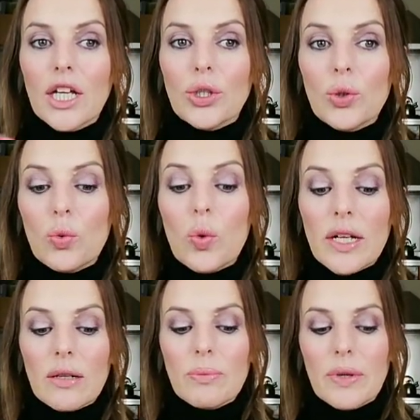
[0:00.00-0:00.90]
You
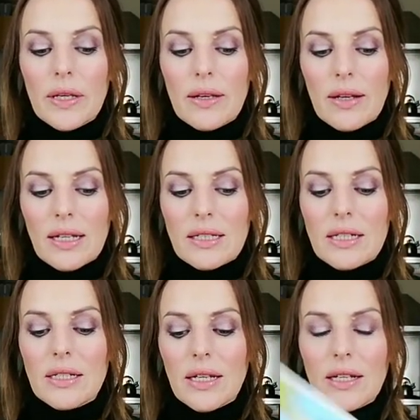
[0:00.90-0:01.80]
will be, as I
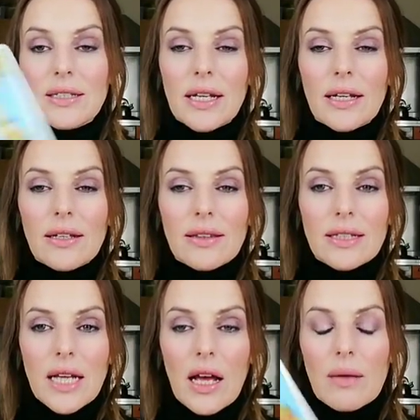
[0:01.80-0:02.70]
said, taking the
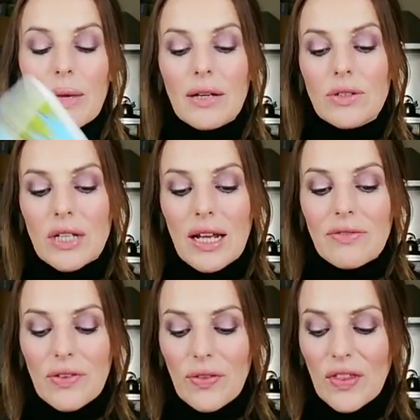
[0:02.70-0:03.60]
time out to have
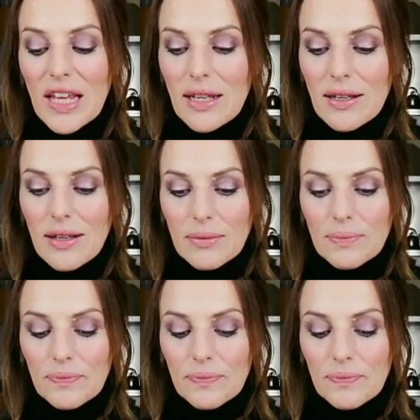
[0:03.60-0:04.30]
a think